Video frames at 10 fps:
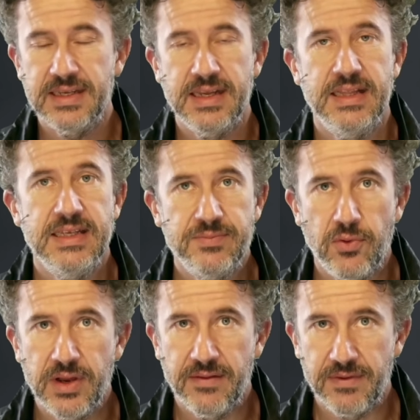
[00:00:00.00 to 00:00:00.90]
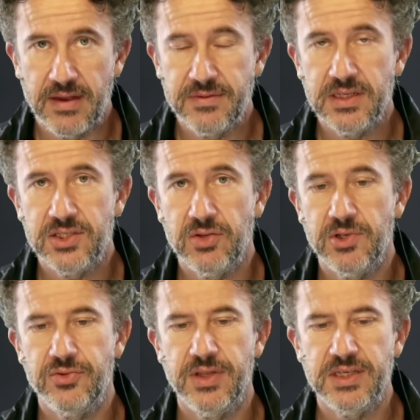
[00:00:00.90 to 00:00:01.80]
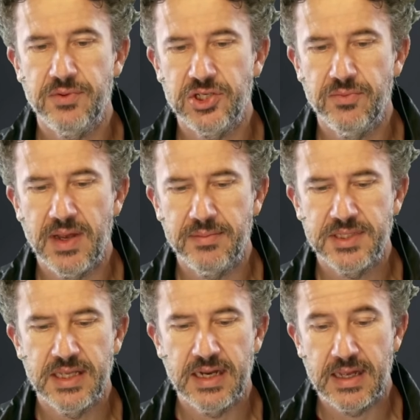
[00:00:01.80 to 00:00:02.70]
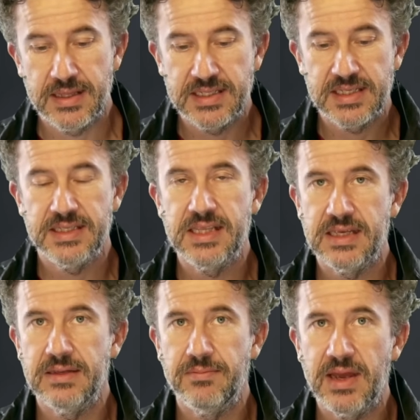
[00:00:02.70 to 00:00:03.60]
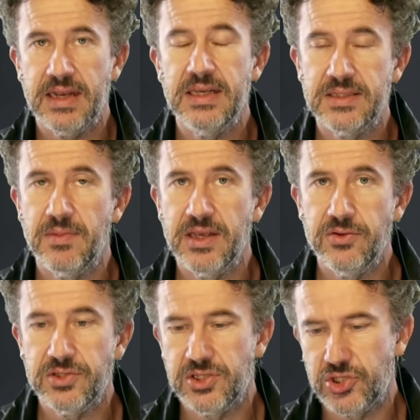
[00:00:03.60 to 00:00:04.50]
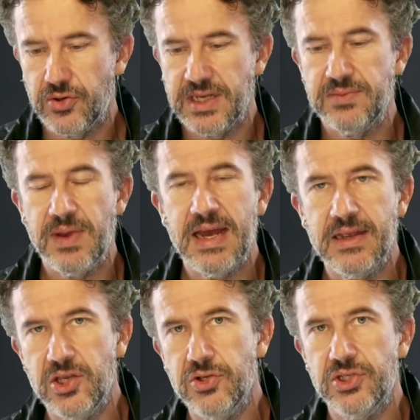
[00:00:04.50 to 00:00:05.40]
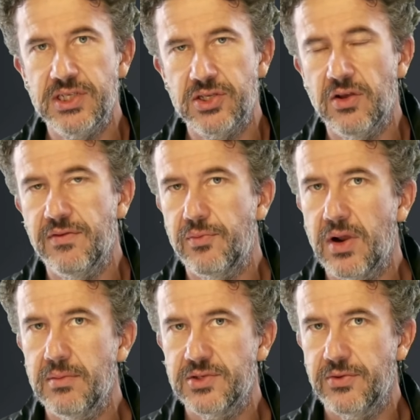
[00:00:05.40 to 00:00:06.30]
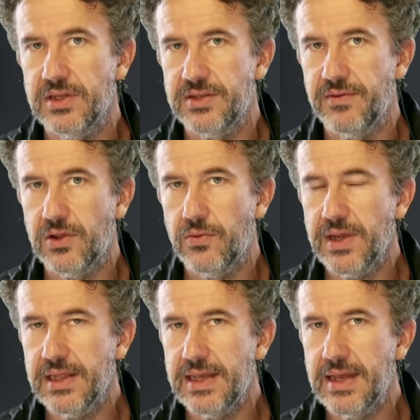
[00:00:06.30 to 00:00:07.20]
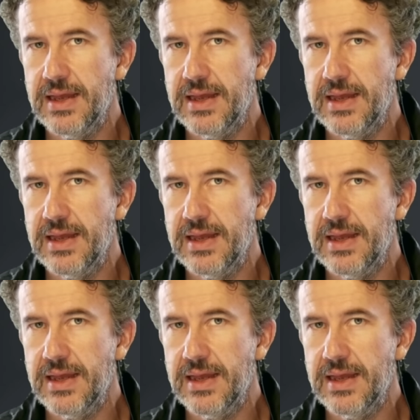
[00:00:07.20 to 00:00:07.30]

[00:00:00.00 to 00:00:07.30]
At this point, I've done so much with expression maps that this is the mechanism I use to trace back and usually solve the problems relatively quickly.